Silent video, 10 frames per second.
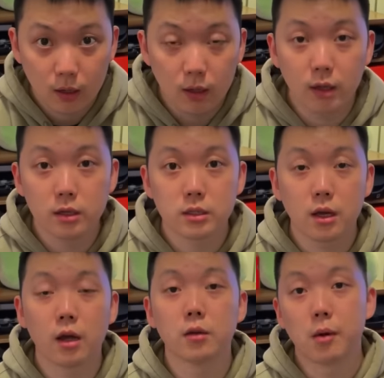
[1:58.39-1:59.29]
is
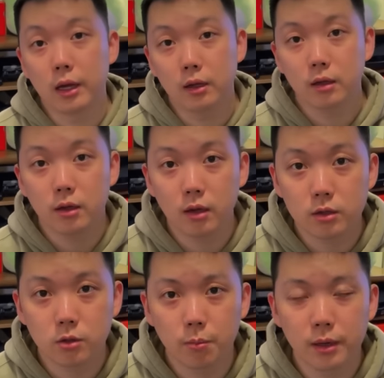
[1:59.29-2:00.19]
on the way. Uh,
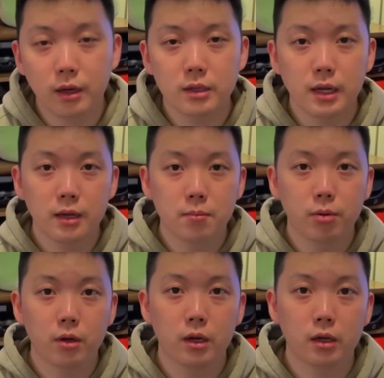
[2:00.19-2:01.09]
so because I didn't
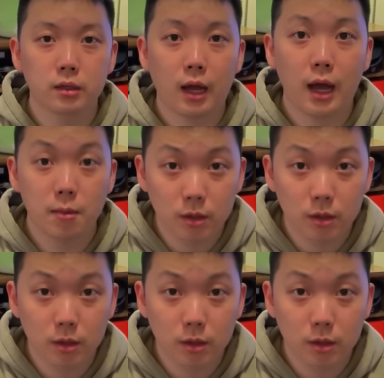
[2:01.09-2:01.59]
put a time